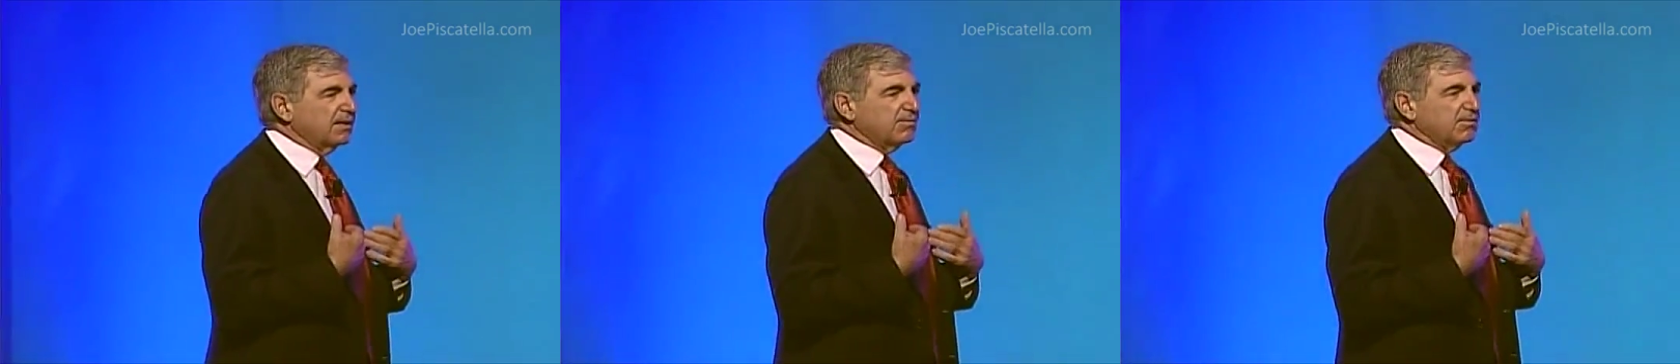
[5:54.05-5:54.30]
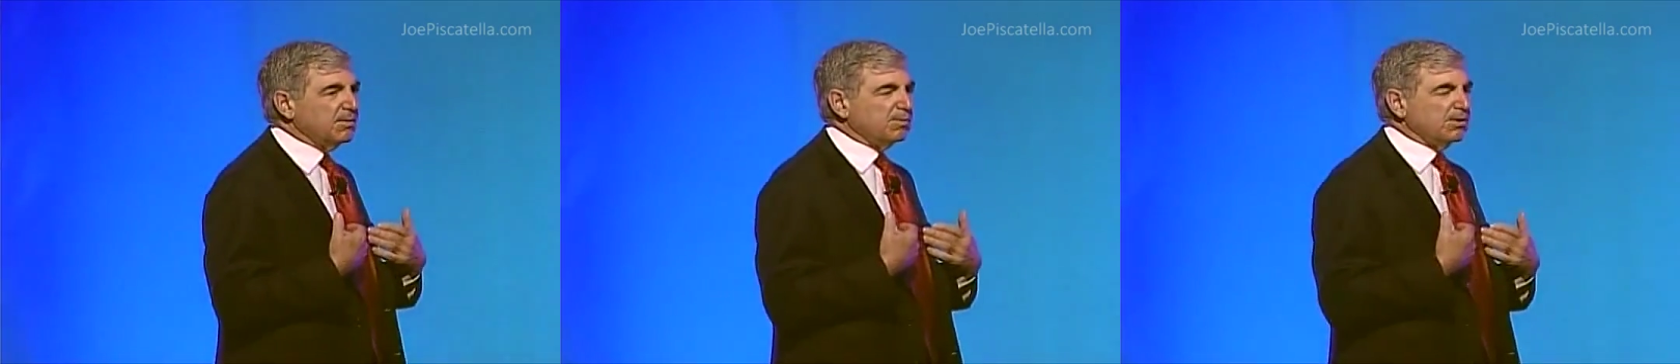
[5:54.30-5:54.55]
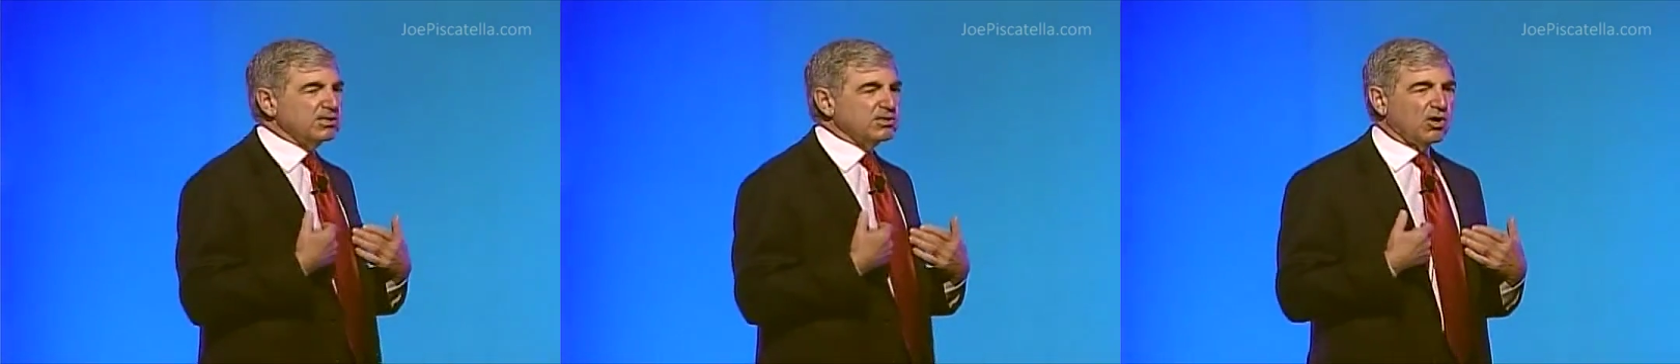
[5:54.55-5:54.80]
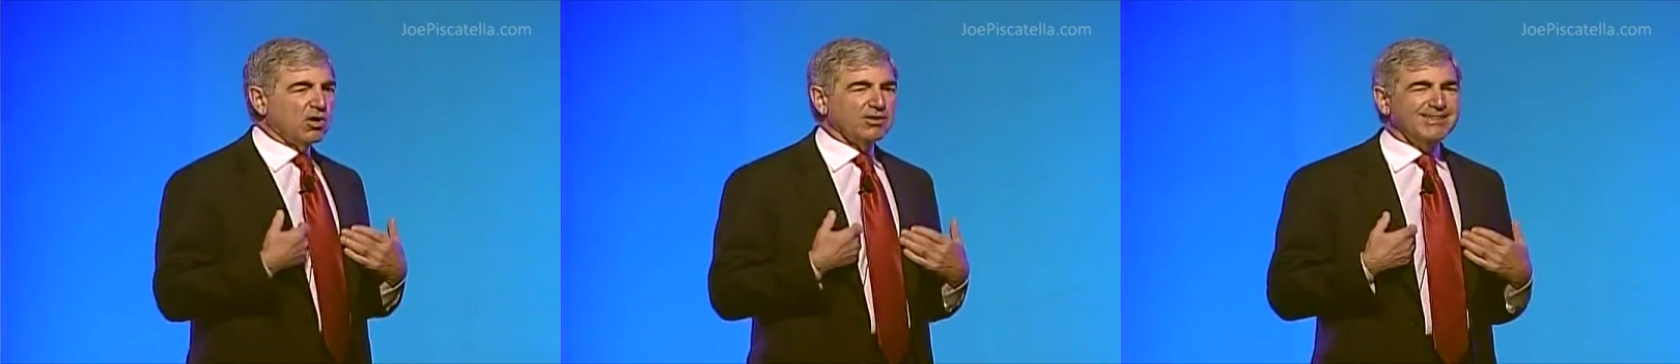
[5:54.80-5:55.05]
live in a place
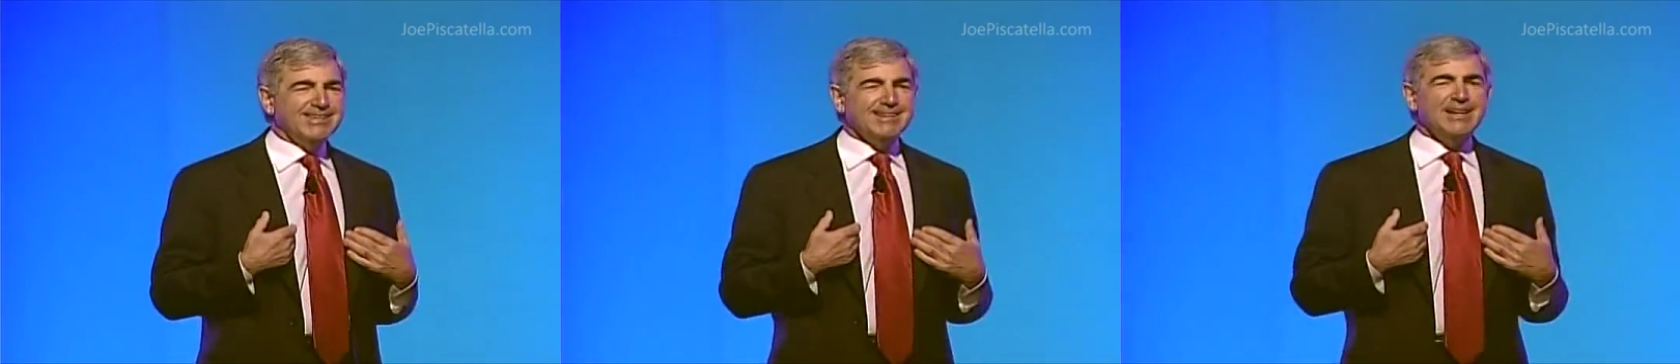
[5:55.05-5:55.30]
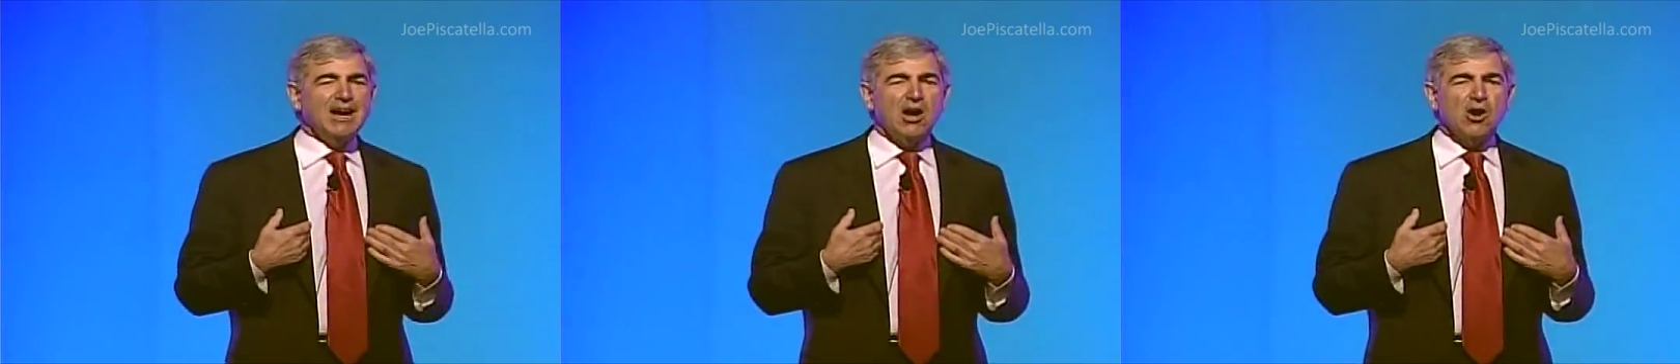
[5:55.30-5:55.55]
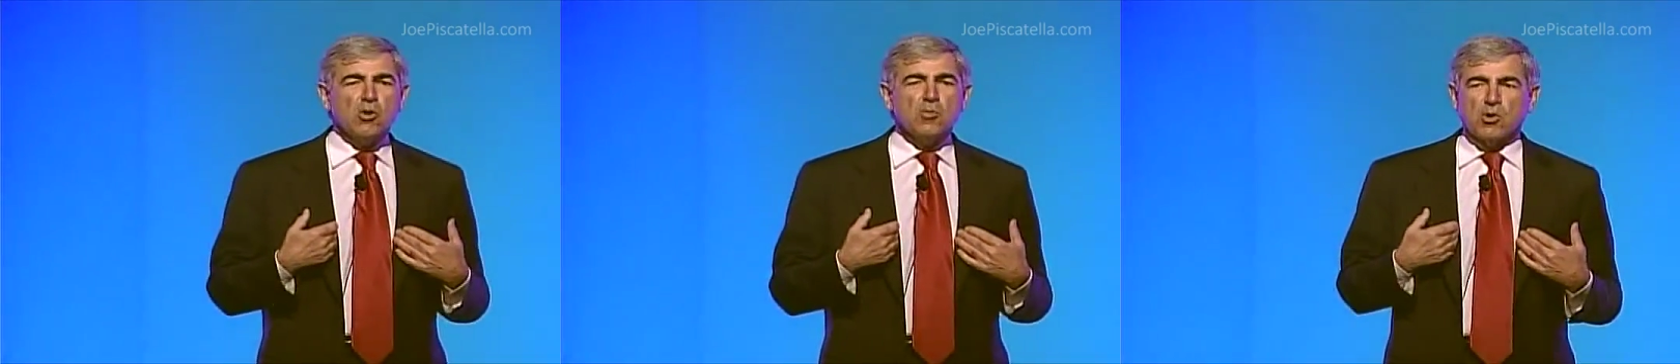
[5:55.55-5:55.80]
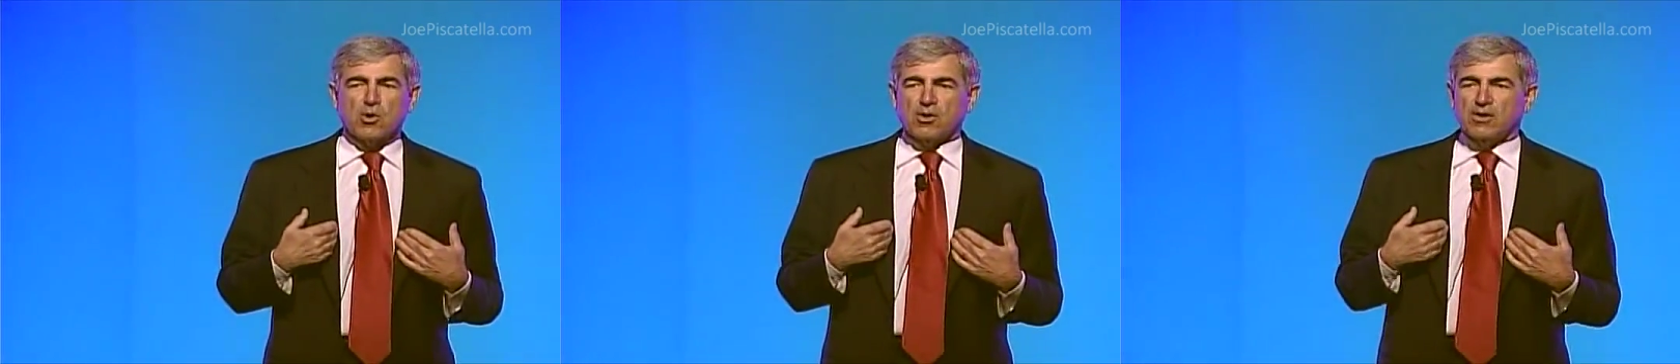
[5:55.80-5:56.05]
called Gig
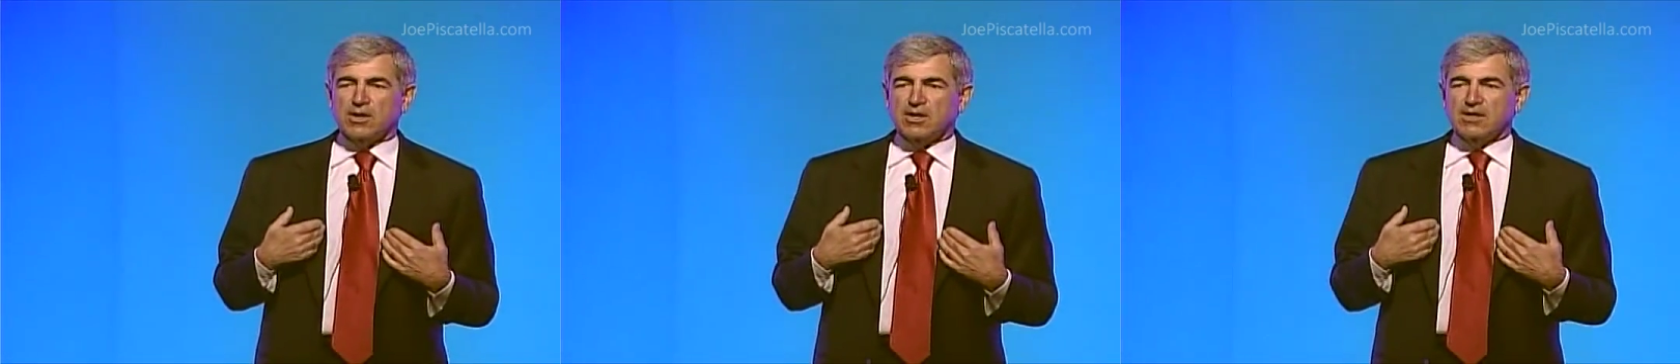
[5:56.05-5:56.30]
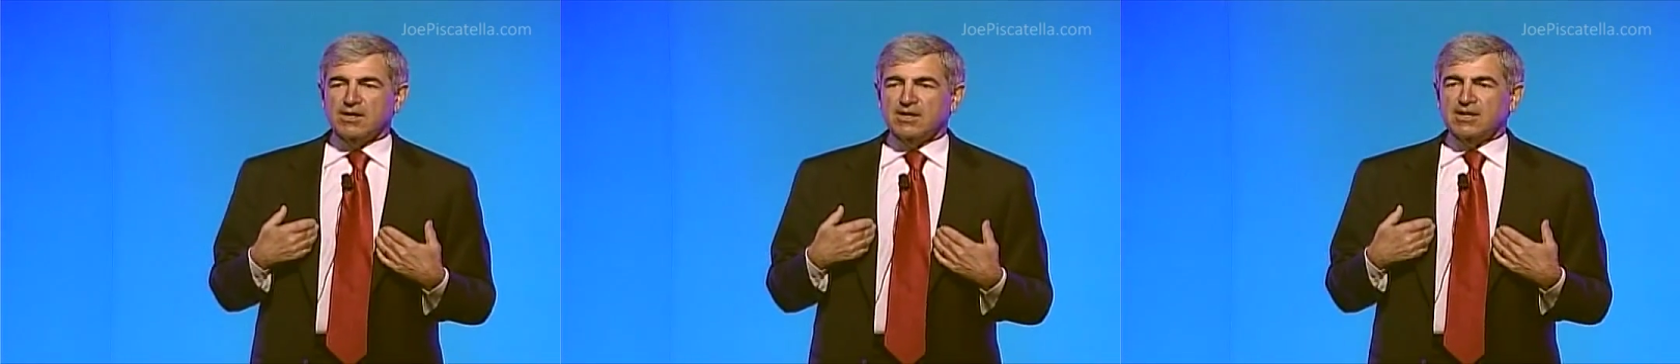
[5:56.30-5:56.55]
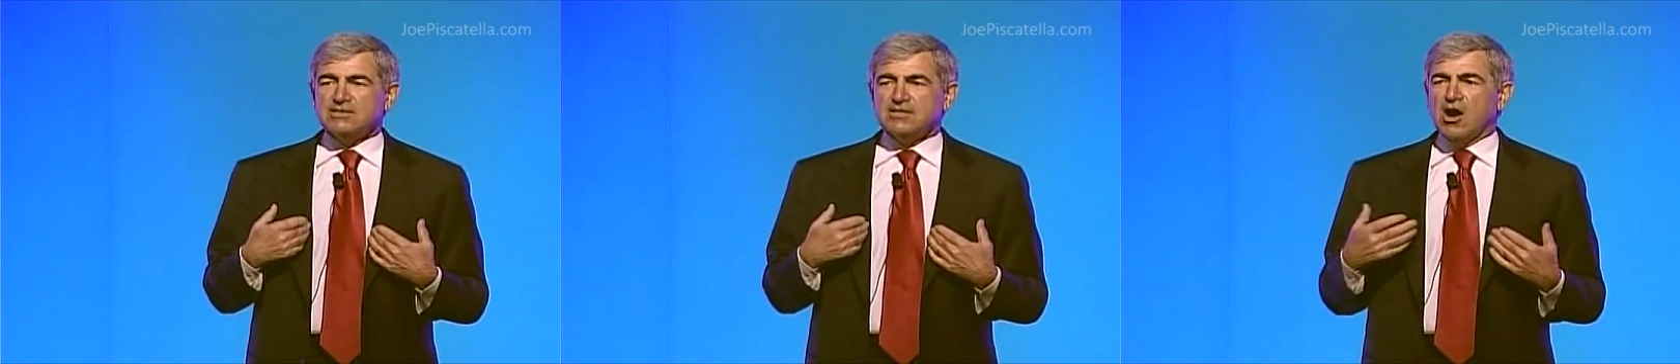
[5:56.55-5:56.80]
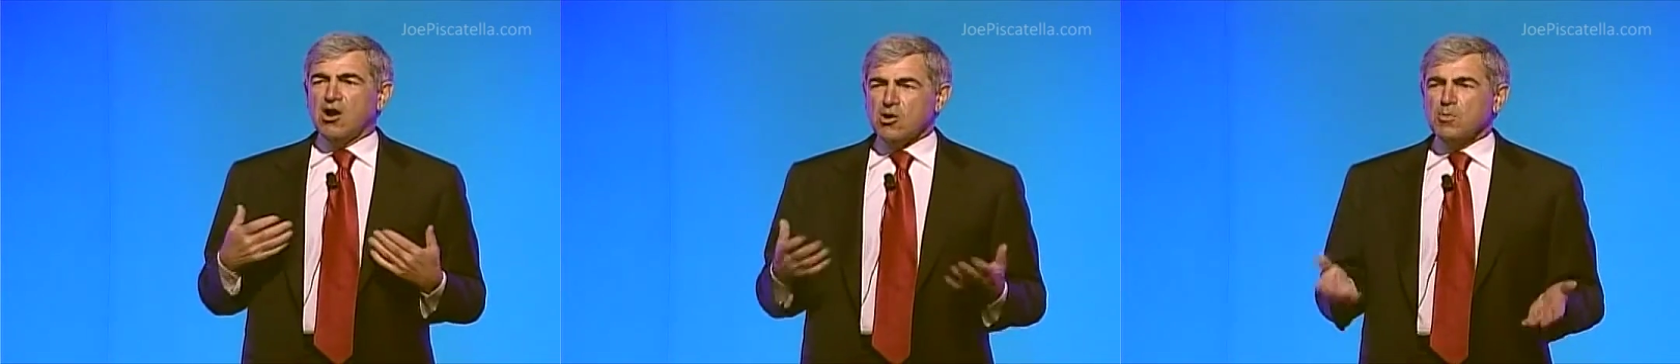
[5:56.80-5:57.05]
Harbor. It's a
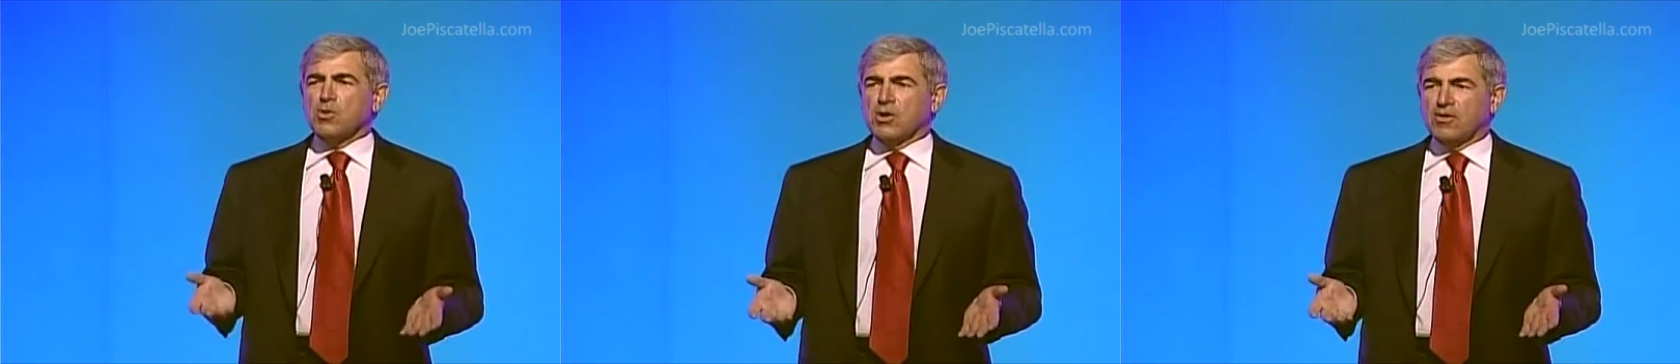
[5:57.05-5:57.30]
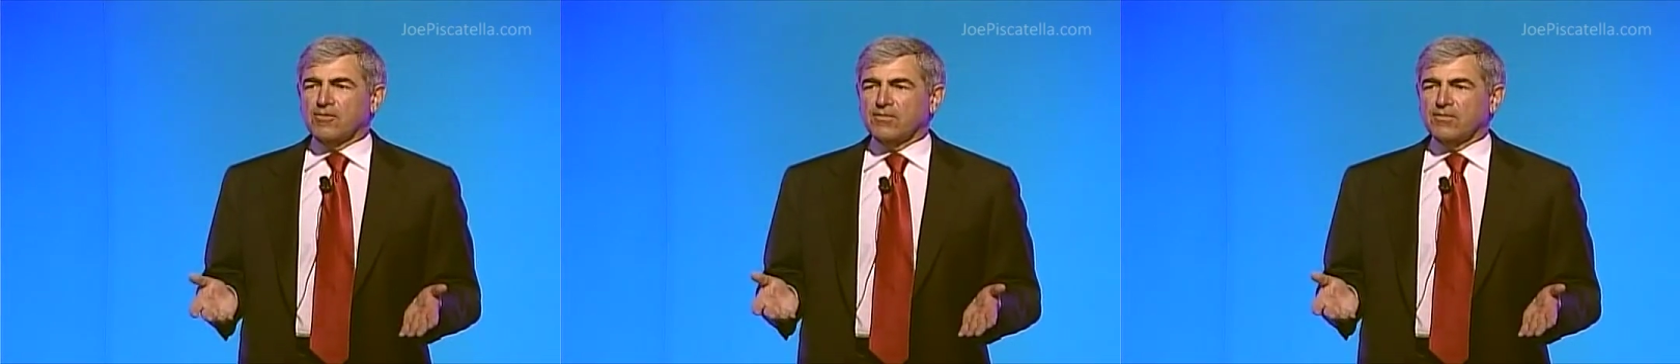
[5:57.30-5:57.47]
harbor.